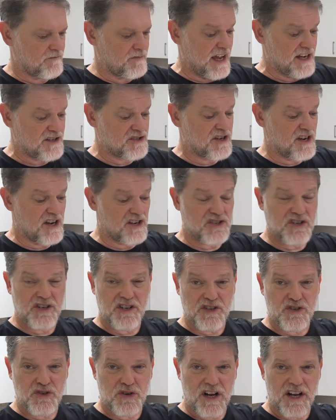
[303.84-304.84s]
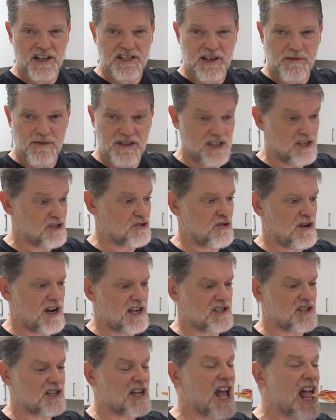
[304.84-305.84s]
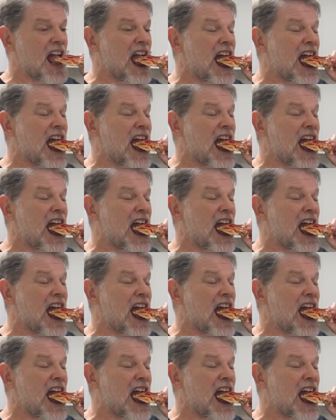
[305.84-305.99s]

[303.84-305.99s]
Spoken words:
Actually, I should have tried some of this crust.